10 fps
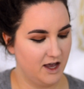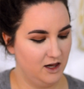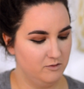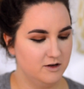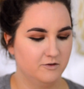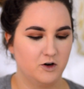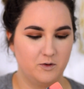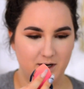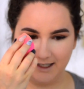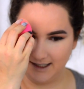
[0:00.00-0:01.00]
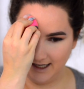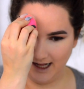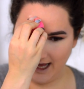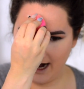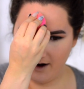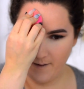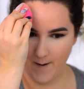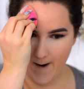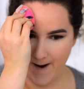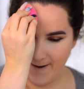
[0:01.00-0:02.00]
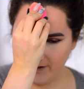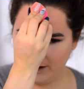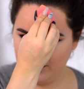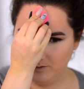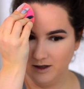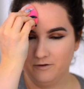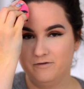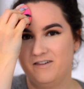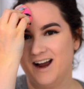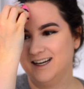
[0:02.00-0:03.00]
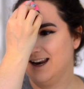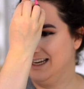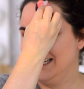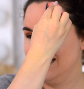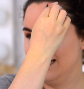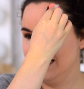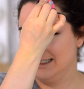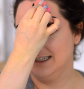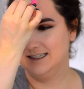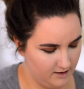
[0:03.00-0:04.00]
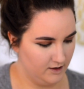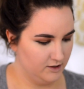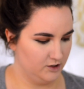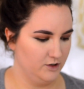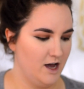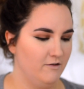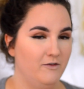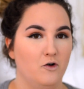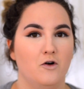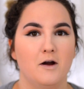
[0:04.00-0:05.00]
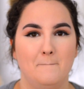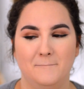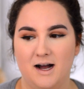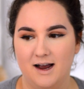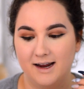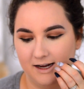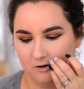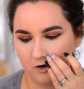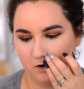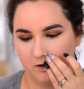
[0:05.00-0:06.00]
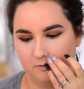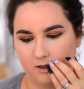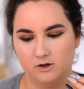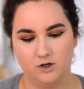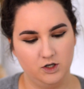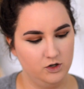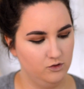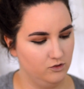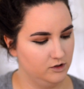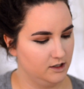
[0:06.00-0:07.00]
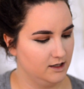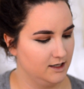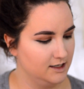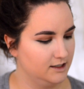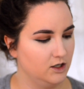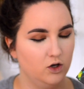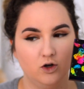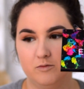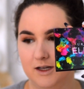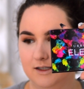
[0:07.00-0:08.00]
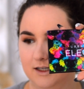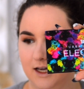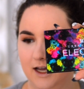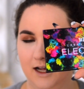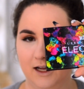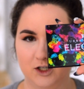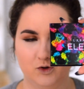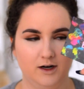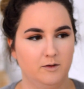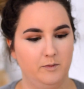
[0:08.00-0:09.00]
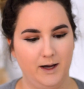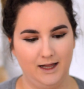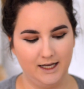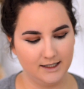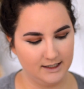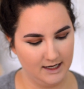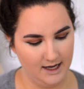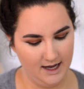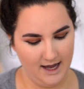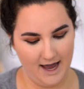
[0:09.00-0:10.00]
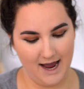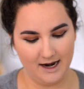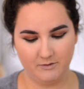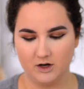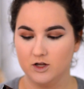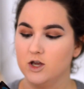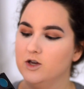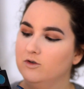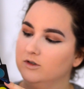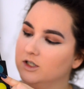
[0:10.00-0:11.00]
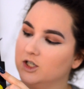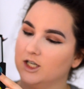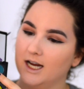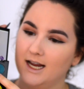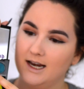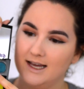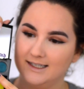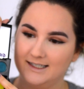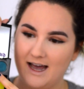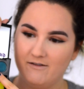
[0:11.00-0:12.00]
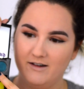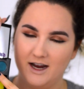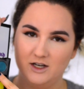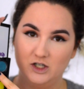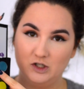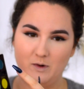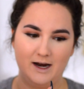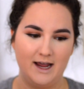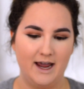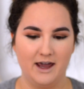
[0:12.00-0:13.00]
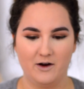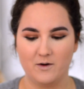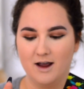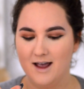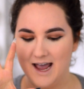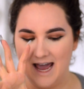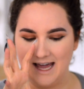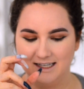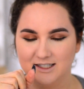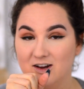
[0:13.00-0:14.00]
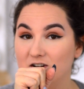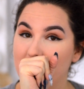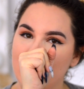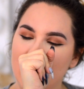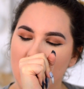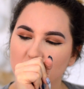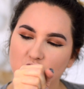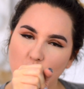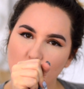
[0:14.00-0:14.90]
a little bit of creasing there, a little bit of fine line. So now for my inner corner, I'm gonna use this Urban Decay Electric palette, and I'm gonna use the shade Savage just right here, and it's gonna be so